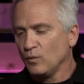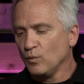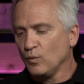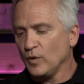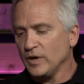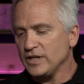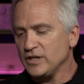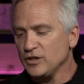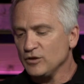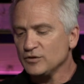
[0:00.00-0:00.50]

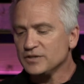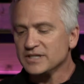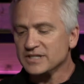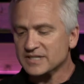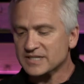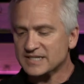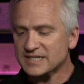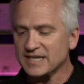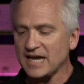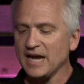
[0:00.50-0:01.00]
When you
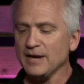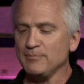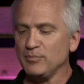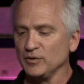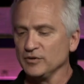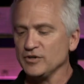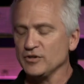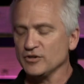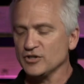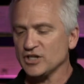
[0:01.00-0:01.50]

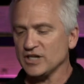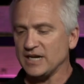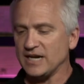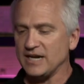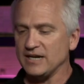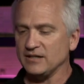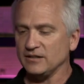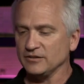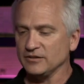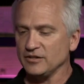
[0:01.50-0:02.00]
disciple your
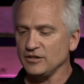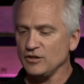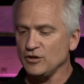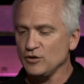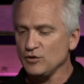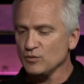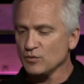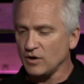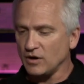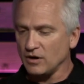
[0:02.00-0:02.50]
child,
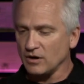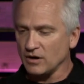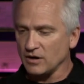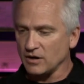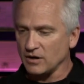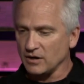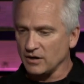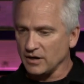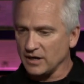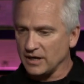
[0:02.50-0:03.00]
you
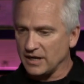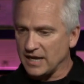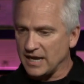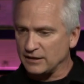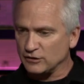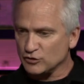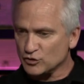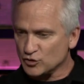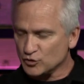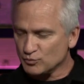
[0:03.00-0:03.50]
are
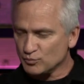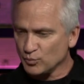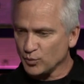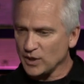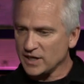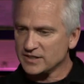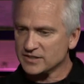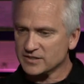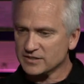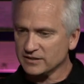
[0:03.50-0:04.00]

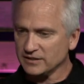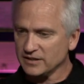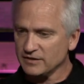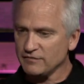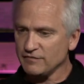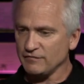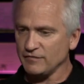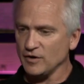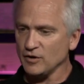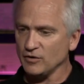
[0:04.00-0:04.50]
expressly
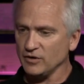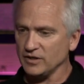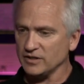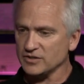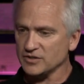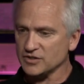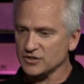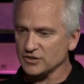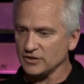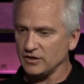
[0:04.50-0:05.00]

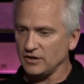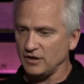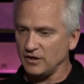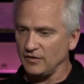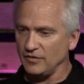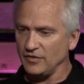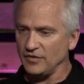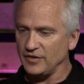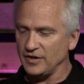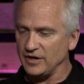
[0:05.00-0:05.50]
focused
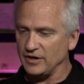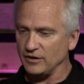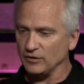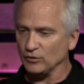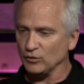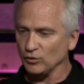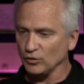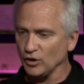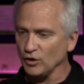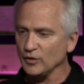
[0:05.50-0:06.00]
on their
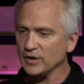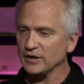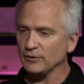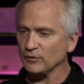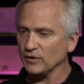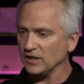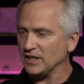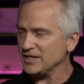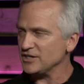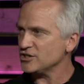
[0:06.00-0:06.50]
growing
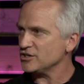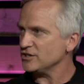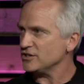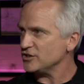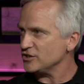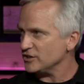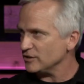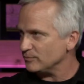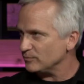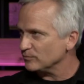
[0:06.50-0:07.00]

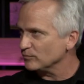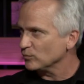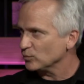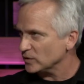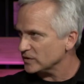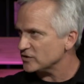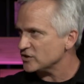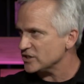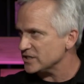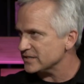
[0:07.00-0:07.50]
relationship
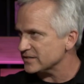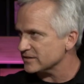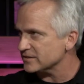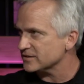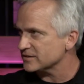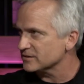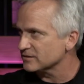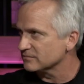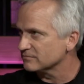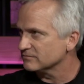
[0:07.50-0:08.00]
with
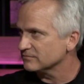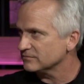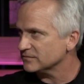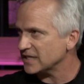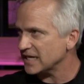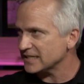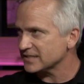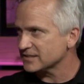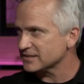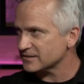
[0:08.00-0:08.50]
Jesus. Mm-hmm.
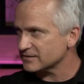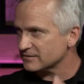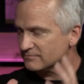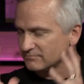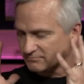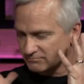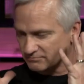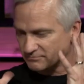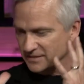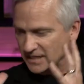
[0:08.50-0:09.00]
That's
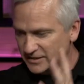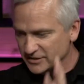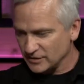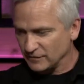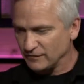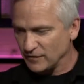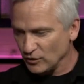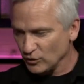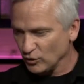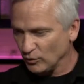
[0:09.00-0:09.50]
that's the
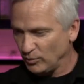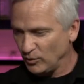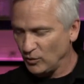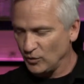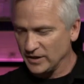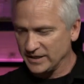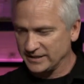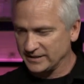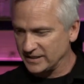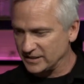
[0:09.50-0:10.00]
focal
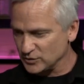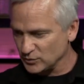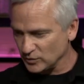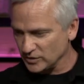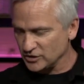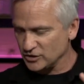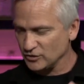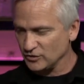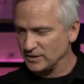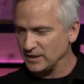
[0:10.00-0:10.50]
point, that's
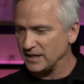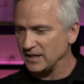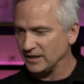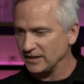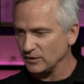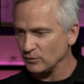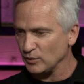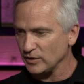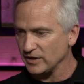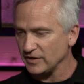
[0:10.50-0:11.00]
what you're
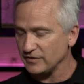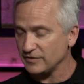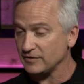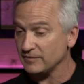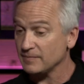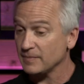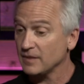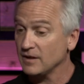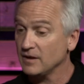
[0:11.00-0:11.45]
dealing with.